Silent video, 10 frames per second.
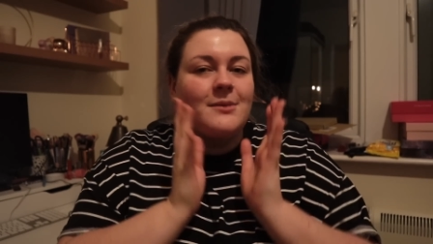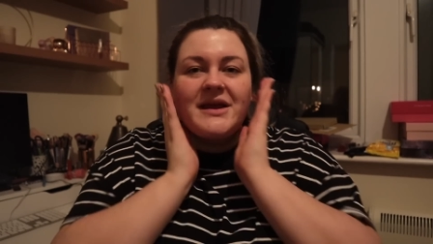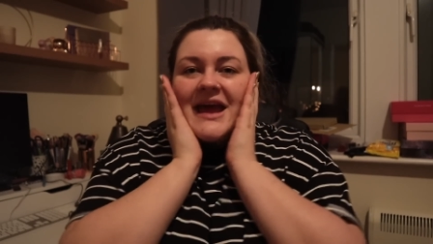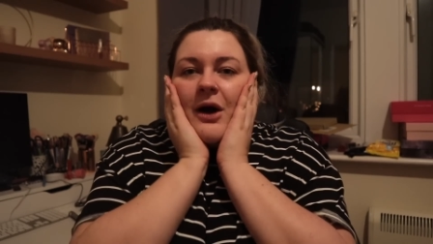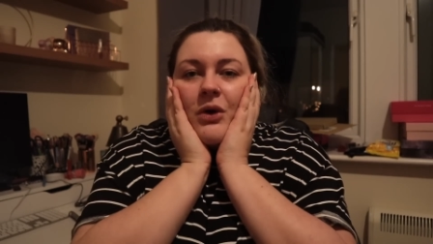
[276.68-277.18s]

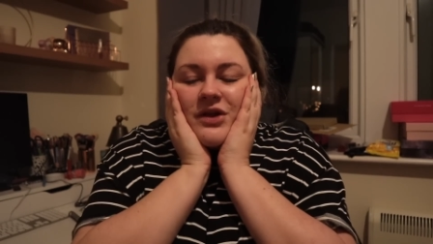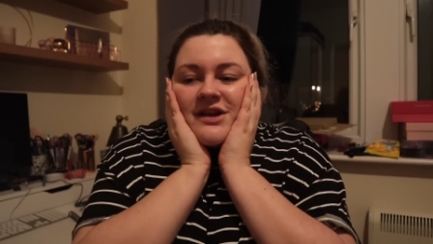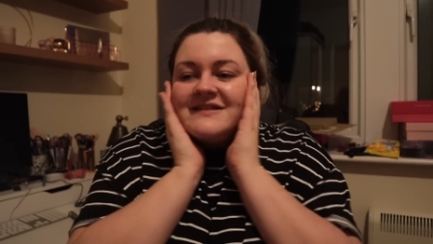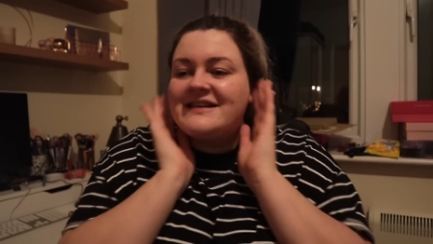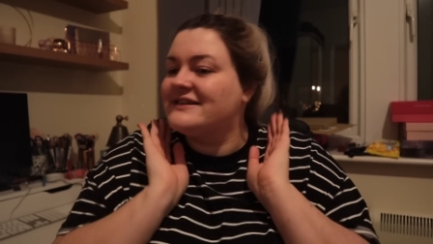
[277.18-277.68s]
But yeah, all
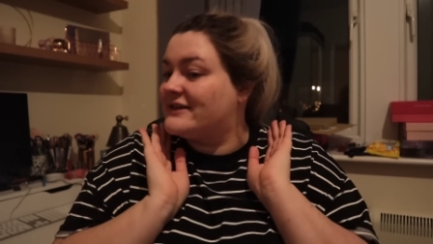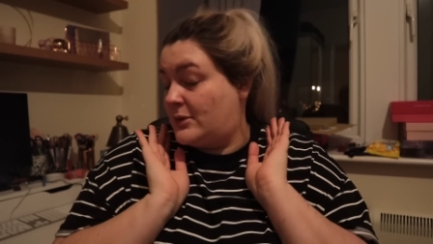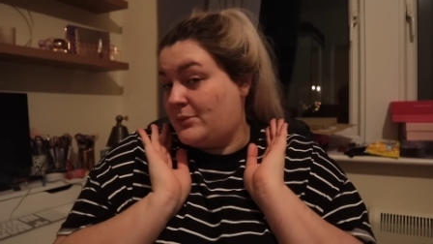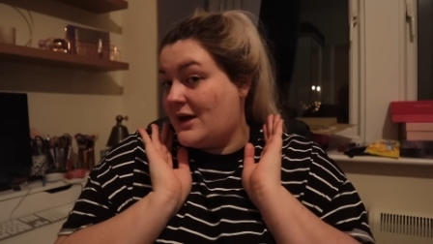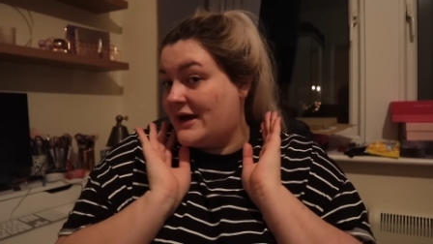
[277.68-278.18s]
these things
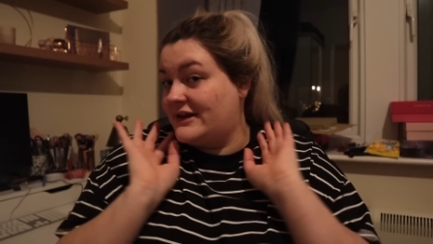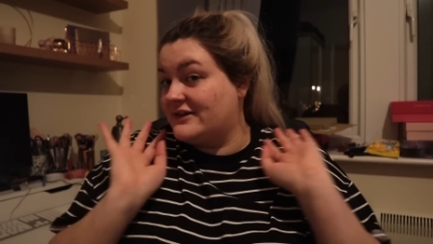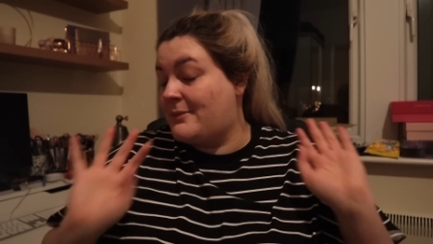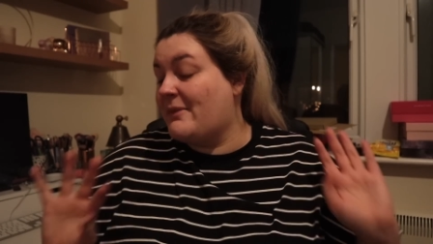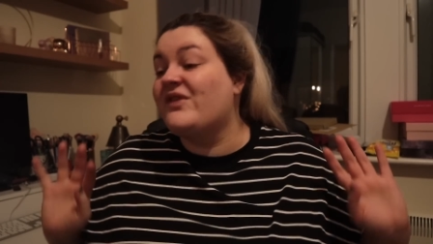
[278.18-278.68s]

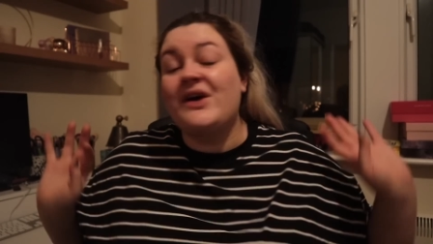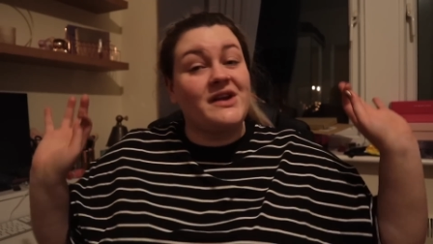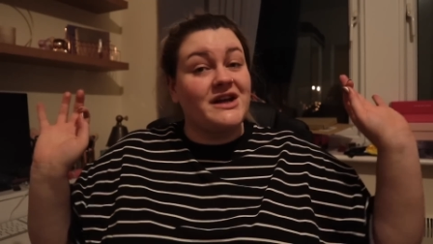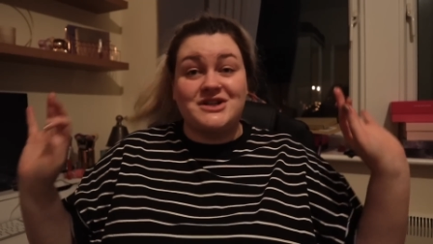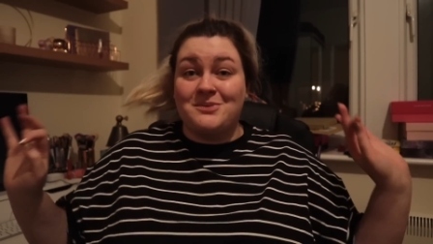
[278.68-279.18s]
combined, my
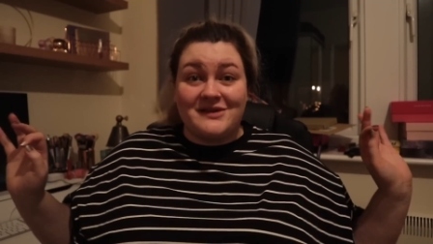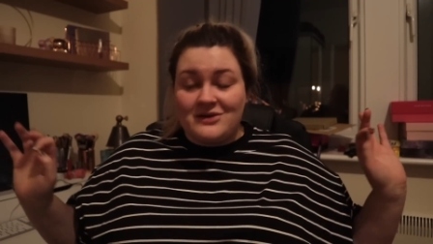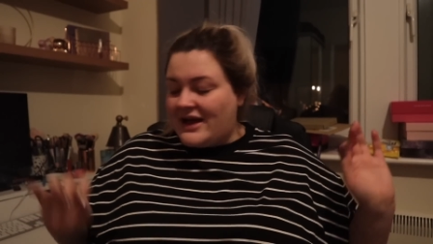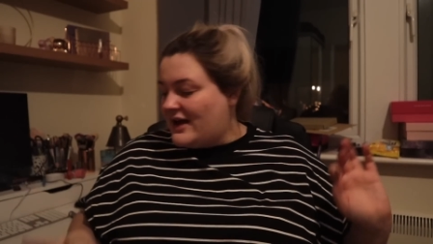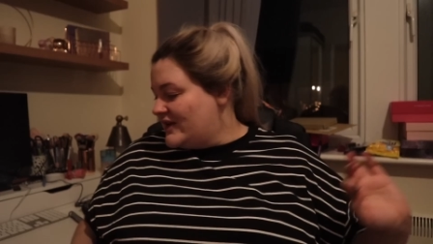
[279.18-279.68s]
foundation was
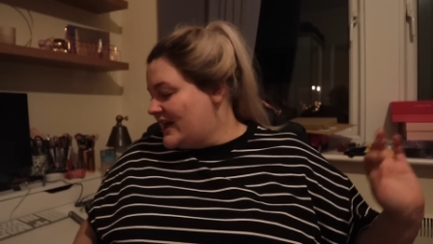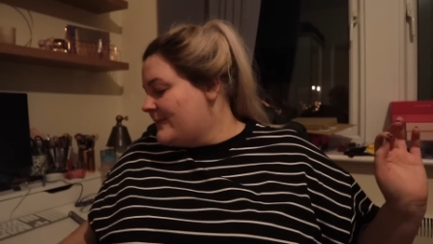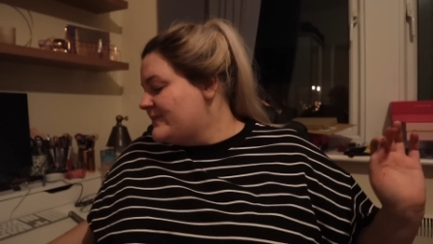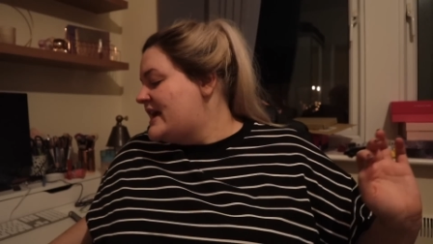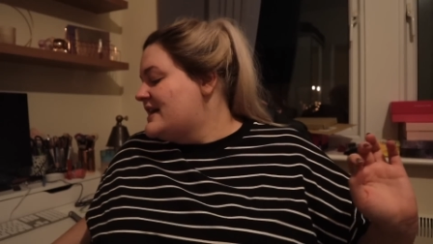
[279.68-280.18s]
not having
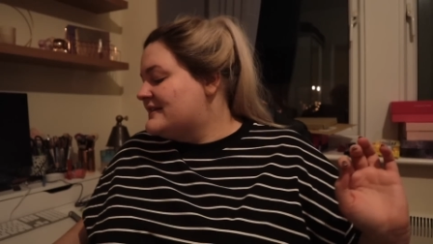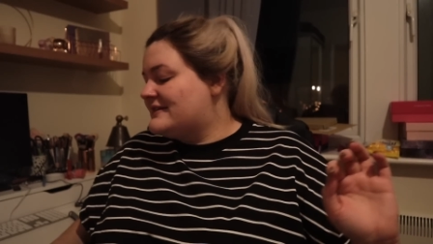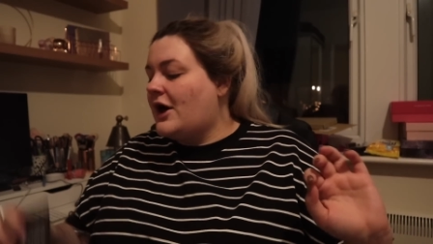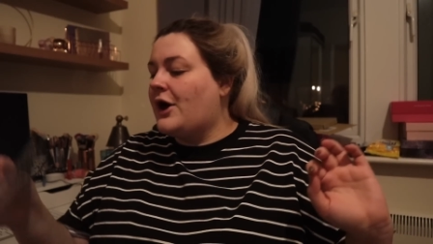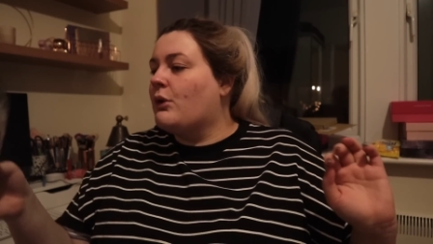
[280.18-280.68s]
it.
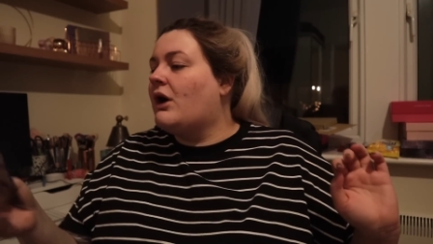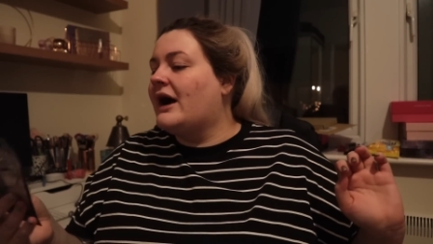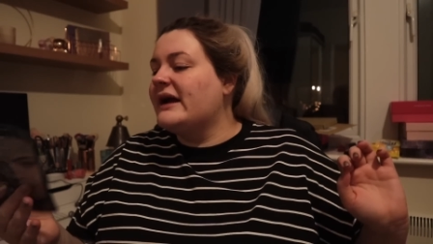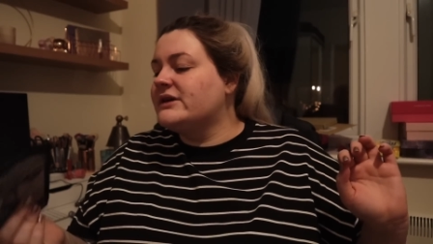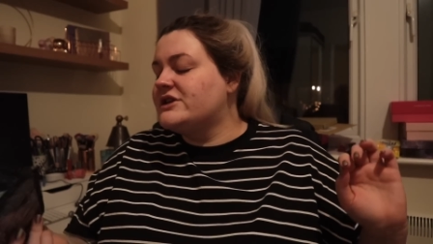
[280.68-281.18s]
So
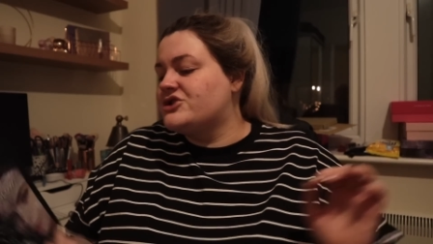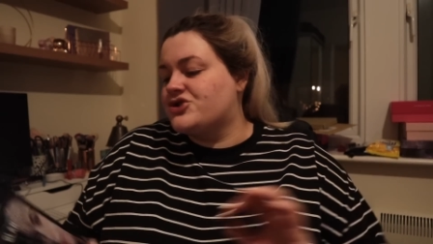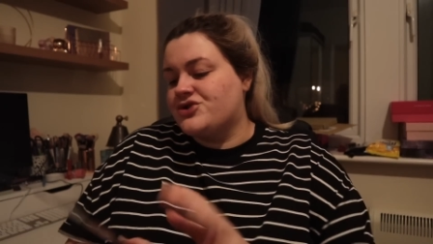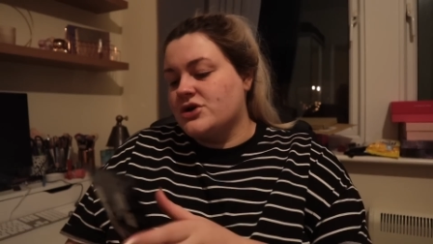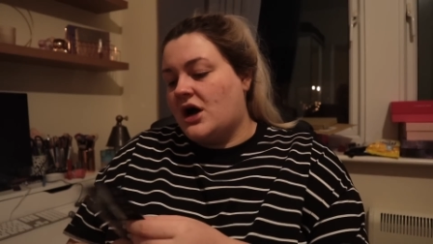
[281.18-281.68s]
I'm going to
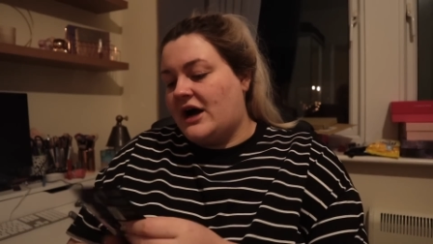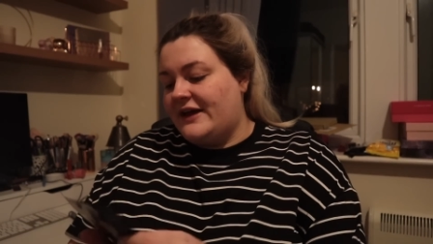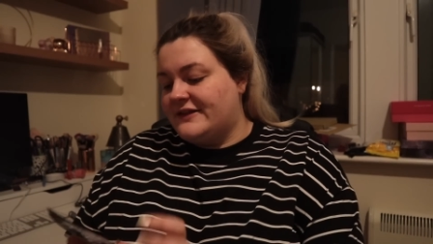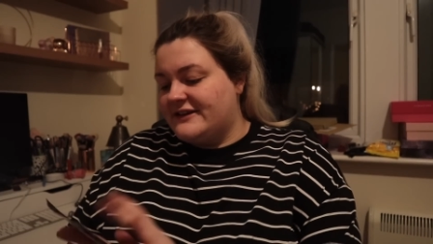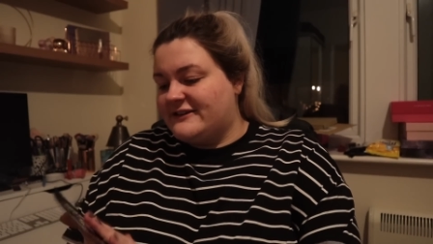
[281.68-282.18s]

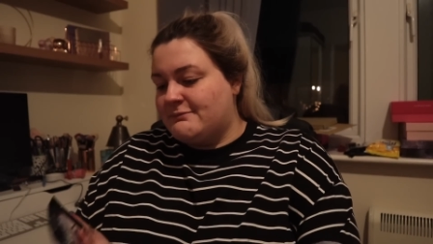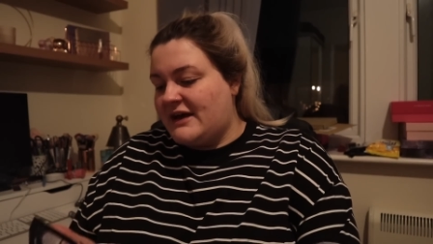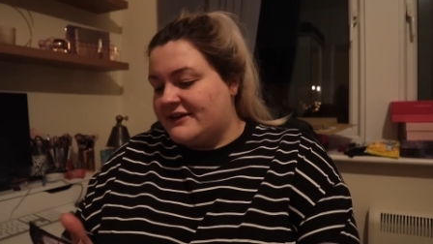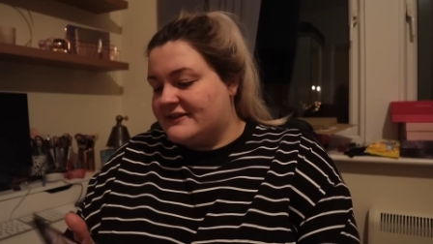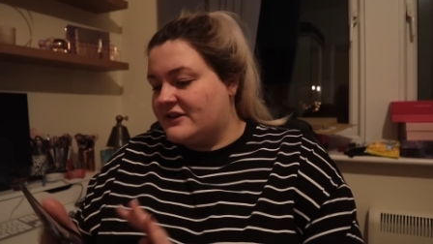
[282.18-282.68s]
try this
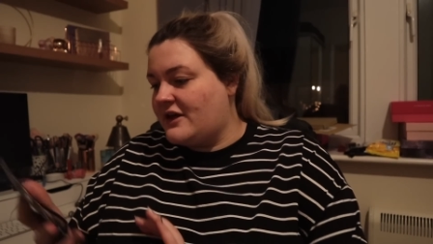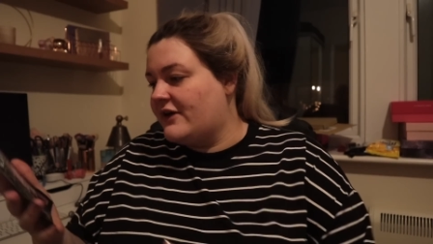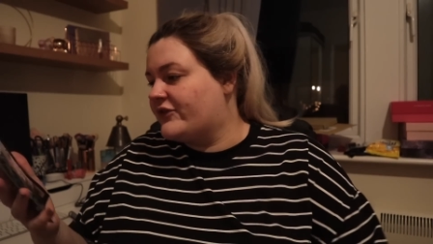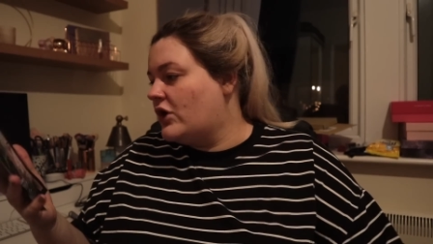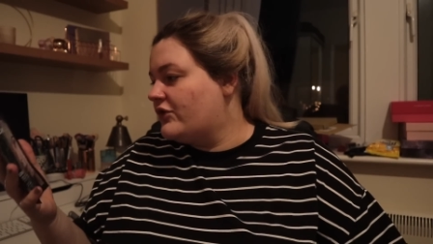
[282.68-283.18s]
mask that
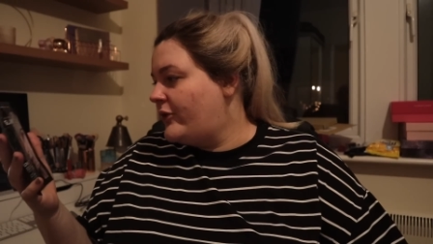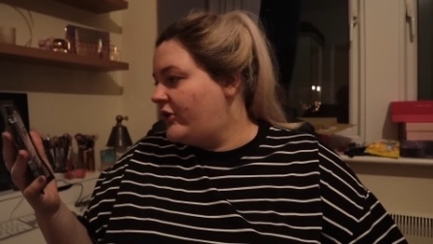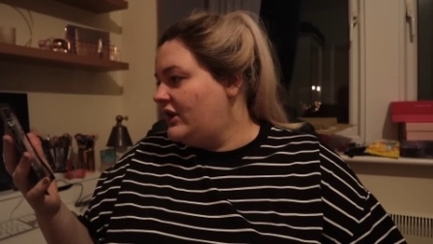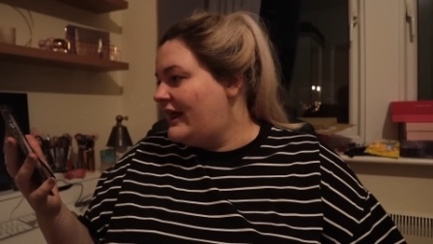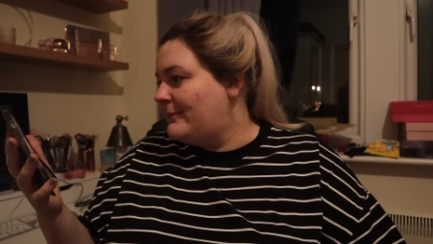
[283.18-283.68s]
I've got from
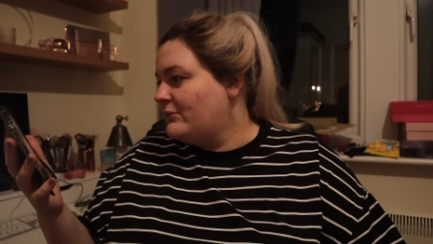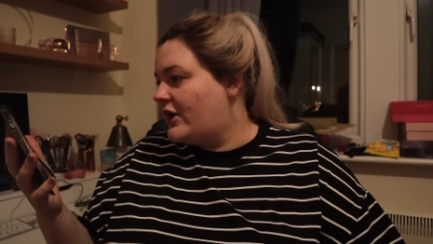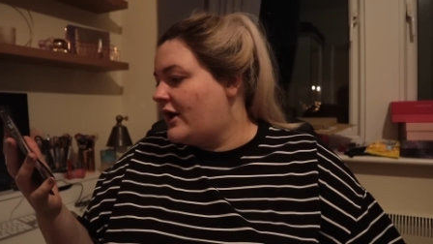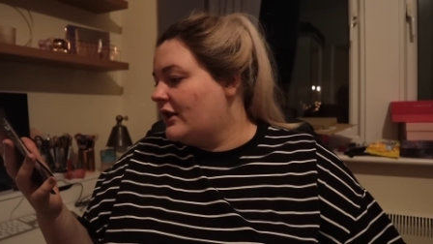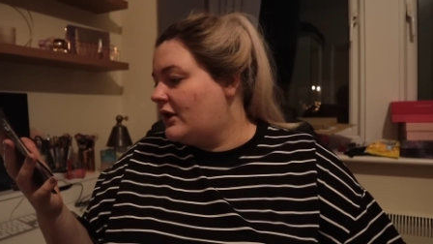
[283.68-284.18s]
Glam
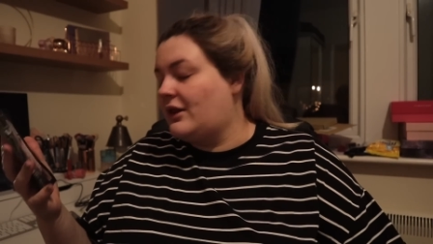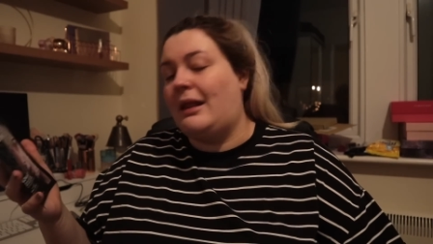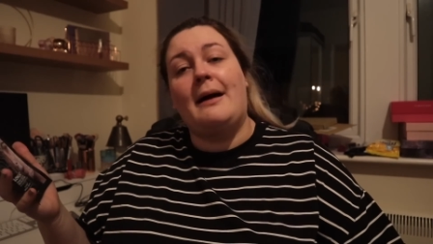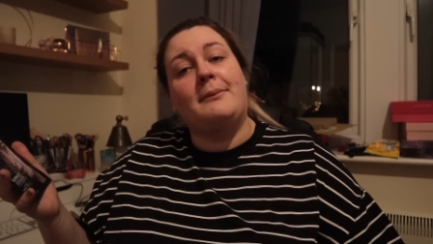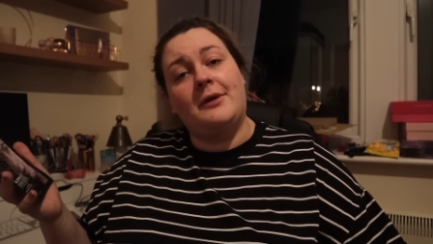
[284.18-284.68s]

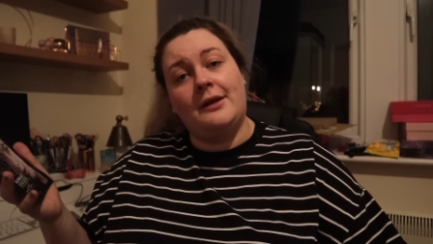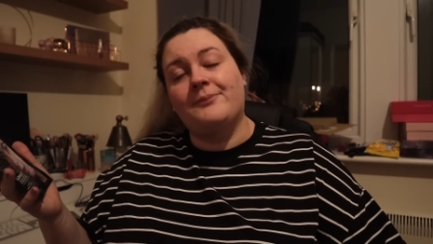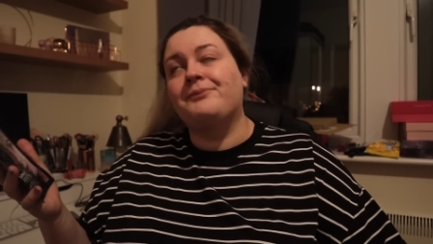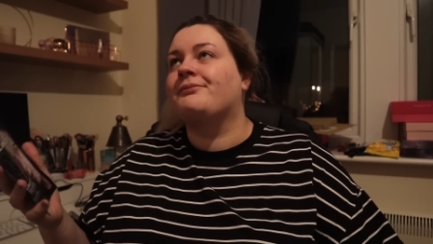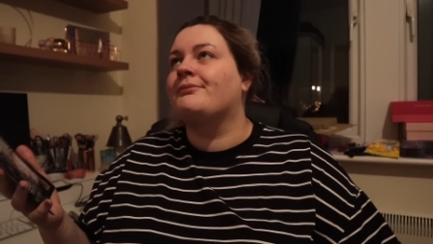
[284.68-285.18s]
Glow.